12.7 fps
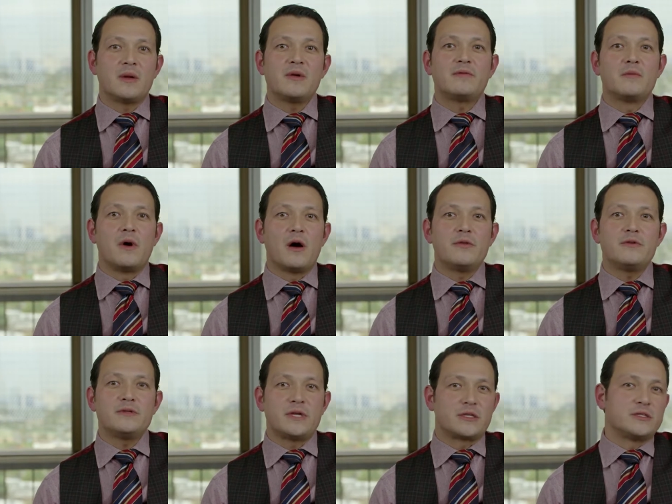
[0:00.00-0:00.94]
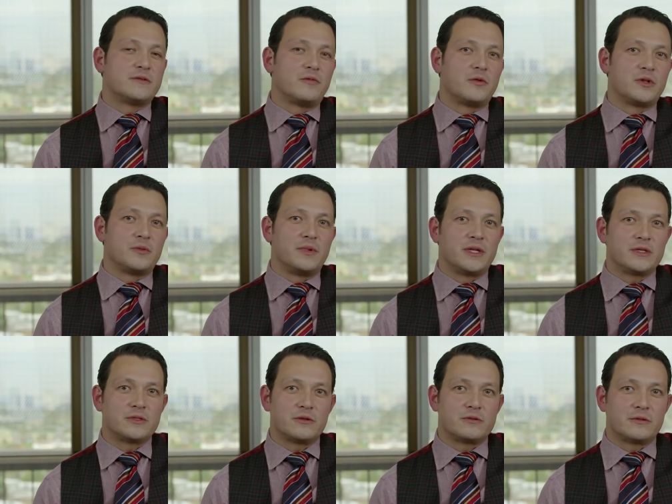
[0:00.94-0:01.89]
coming from other sections of orthopedic
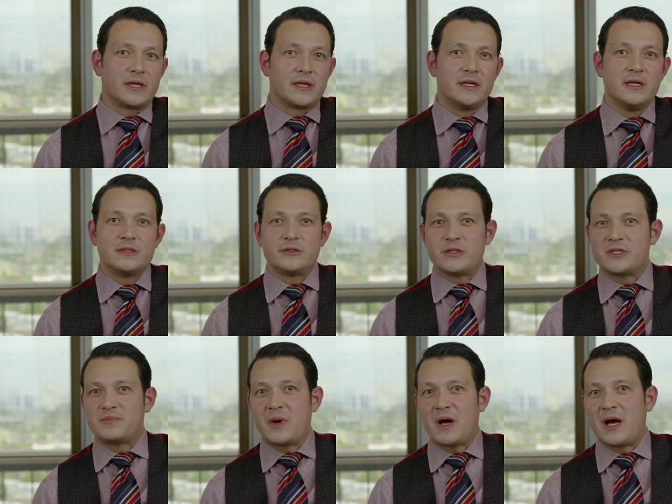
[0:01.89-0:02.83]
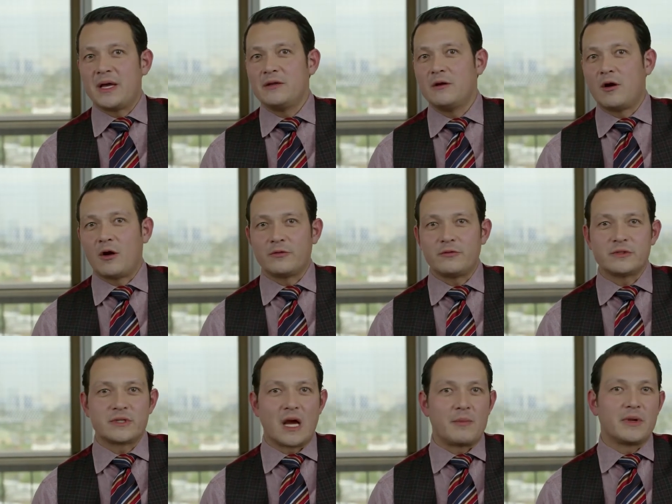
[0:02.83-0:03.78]
surgery, such as spine,
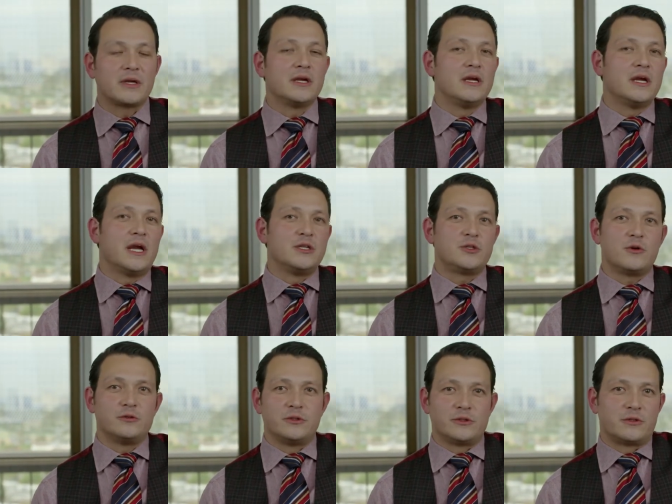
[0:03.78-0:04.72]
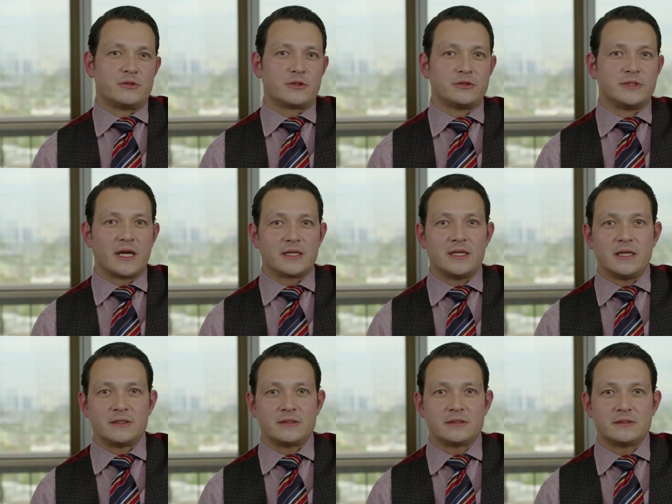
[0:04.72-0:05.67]
arthroscopic
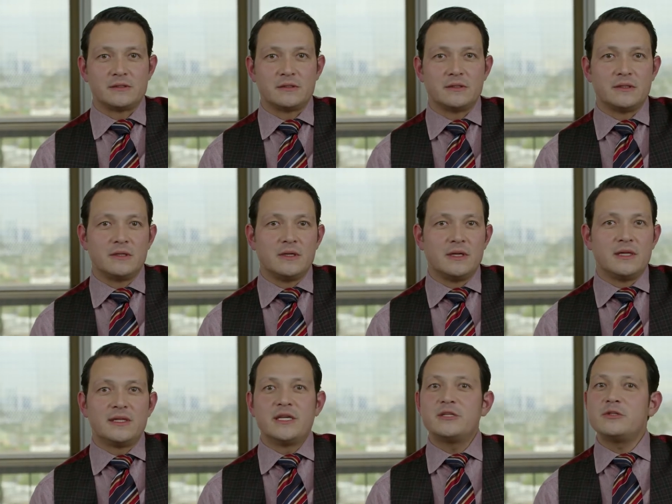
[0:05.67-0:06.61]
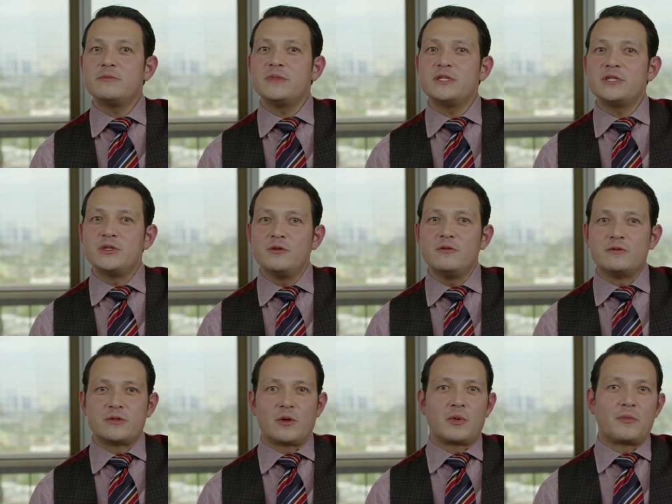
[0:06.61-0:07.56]
techniques. The instruments
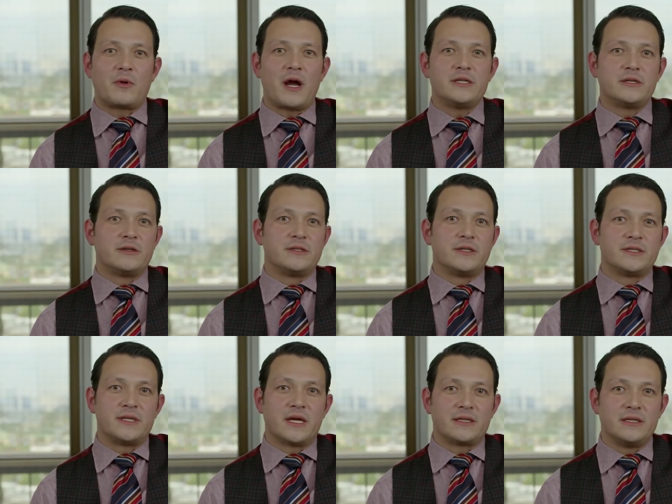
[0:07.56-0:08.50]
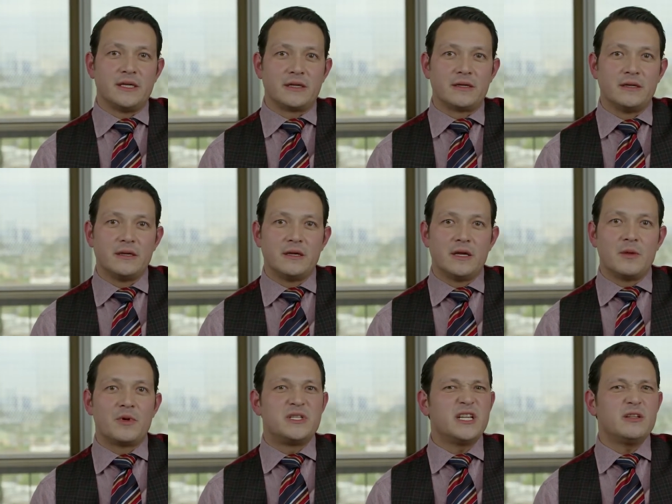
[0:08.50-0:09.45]
used are proprietary to this technique,
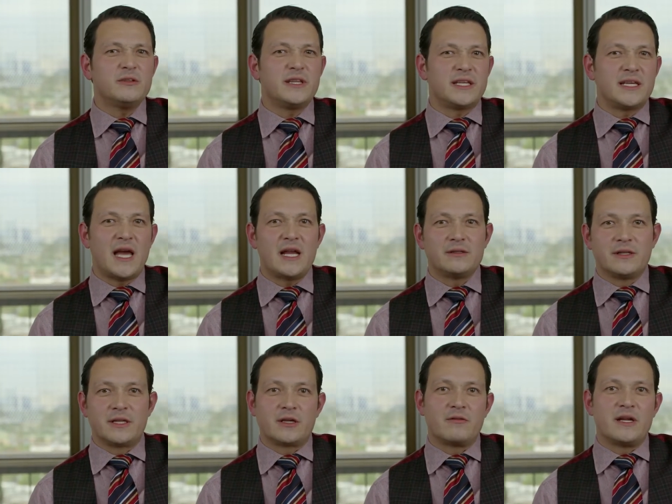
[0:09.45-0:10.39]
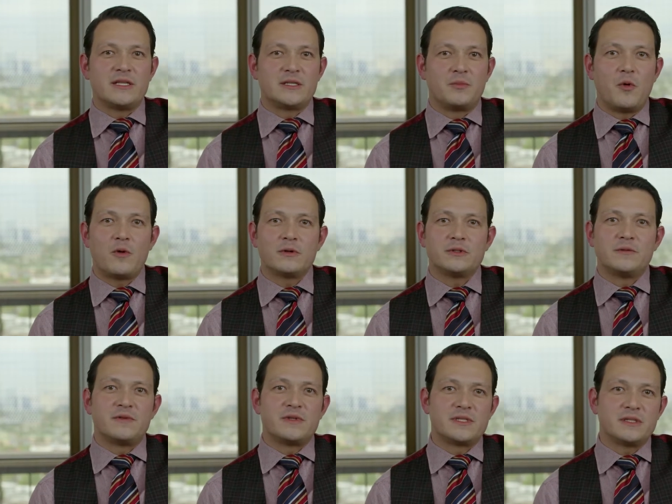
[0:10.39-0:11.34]
particularly the cannula that creates a portal
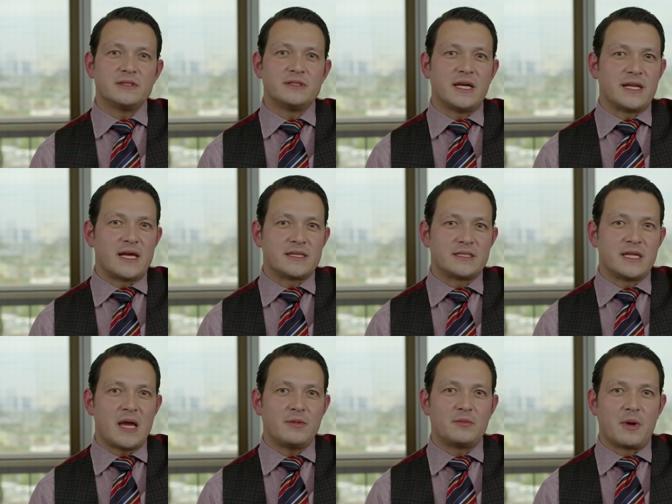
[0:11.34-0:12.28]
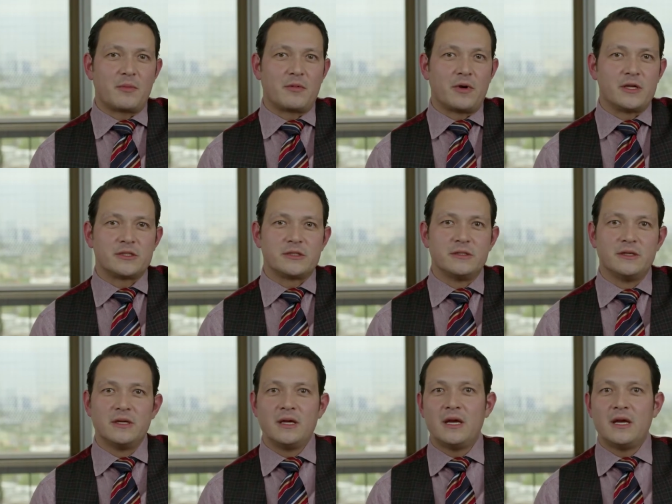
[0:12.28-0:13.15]
to facilitate acetabular preparation,